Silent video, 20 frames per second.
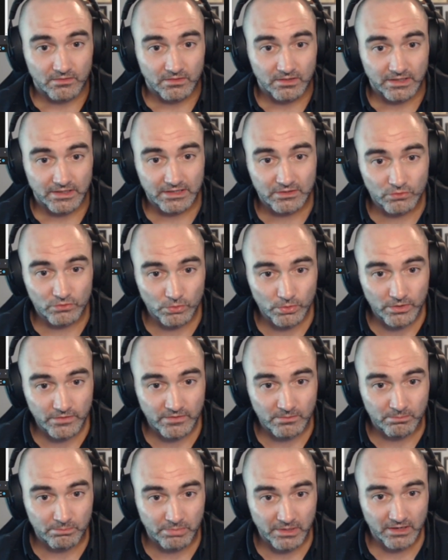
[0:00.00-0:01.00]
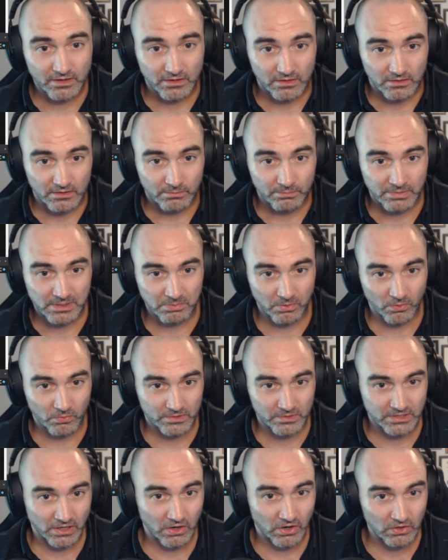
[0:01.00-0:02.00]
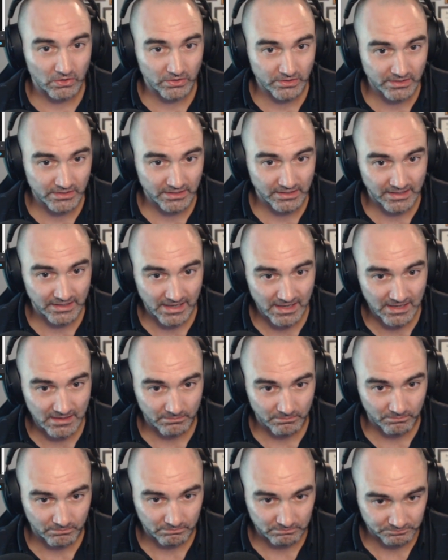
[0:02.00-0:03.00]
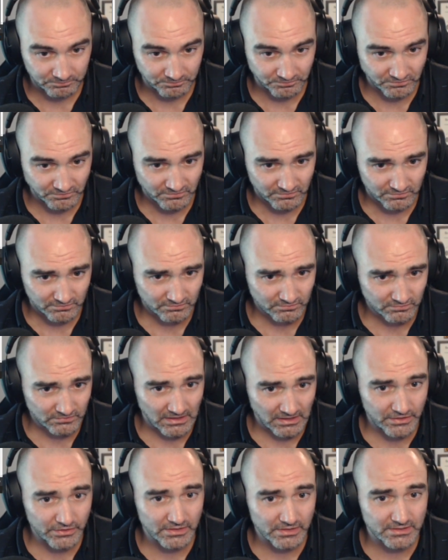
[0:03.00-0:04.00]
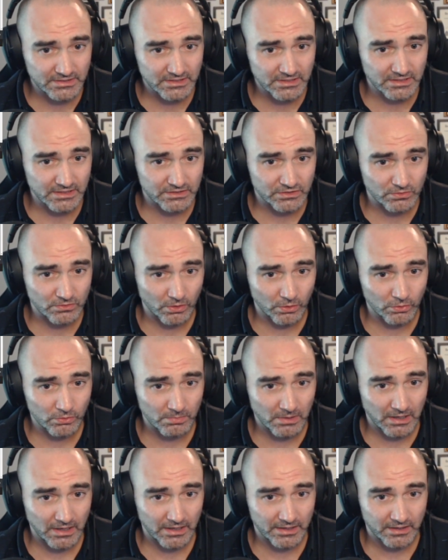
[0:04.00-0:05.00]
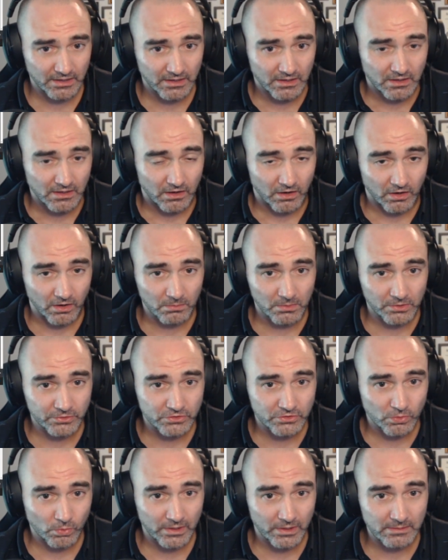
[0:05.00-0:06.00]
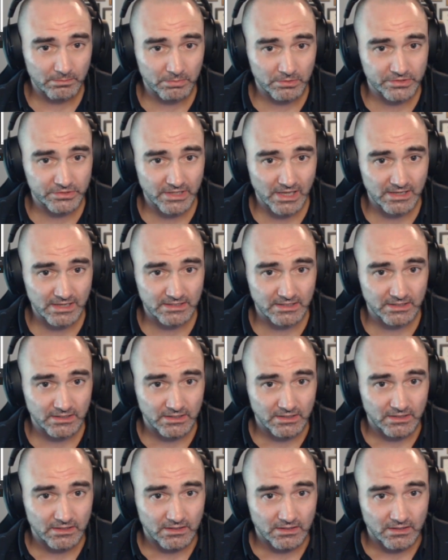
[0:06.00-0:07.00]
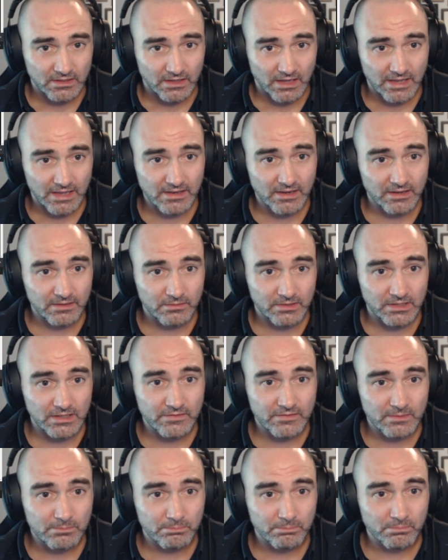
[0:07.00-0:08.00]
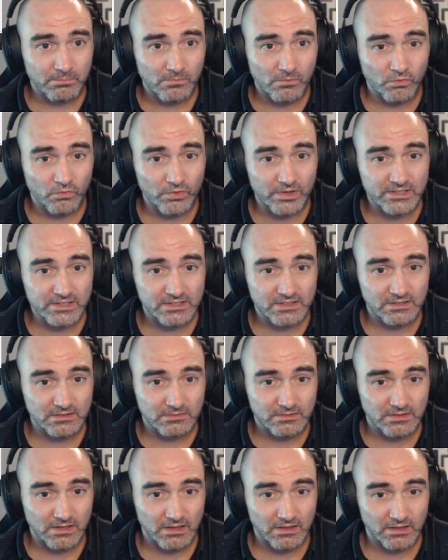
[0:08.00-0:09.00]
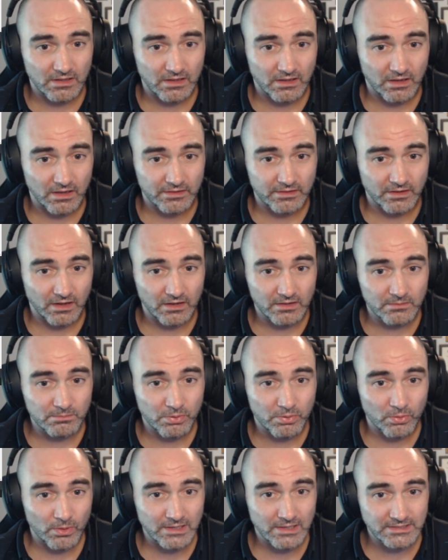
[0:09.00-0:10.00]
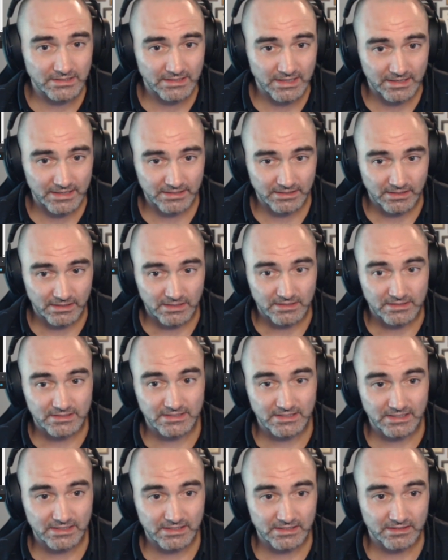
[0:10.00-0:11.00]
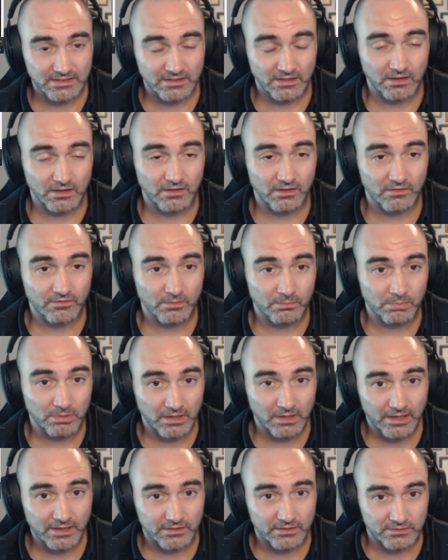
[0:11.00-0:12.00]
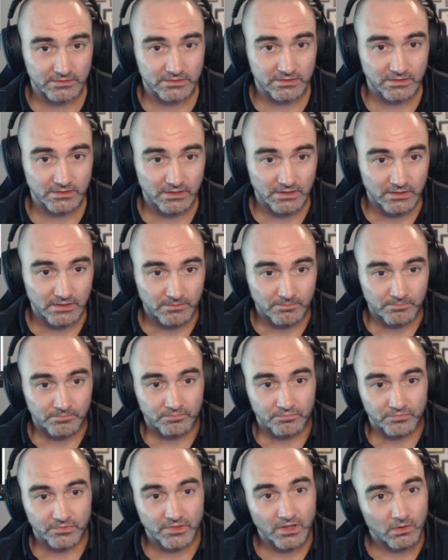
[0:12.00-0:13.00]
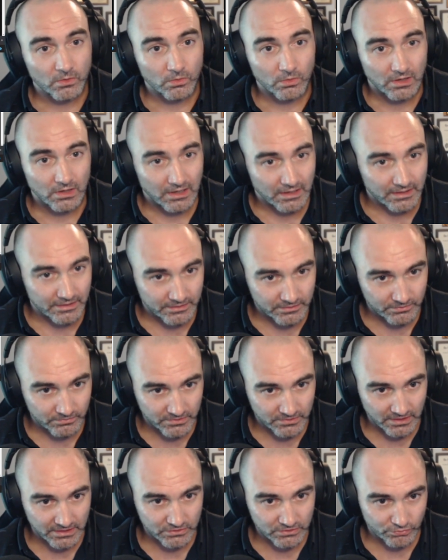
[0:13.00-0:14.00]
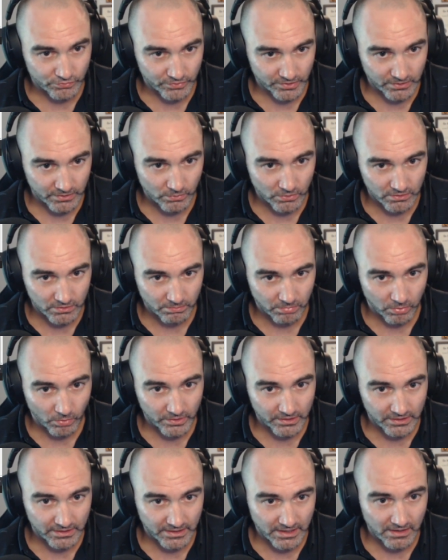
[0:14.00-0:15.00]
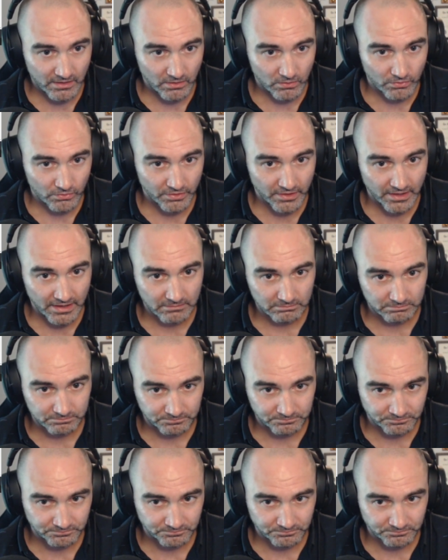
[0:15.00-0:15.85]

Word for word: it grew even bigger. People returned to the game. You can see it's grown by almost 20%. And then it even reached a, a, an unprecedented zenith of players. Though I think it's really worth pointing out that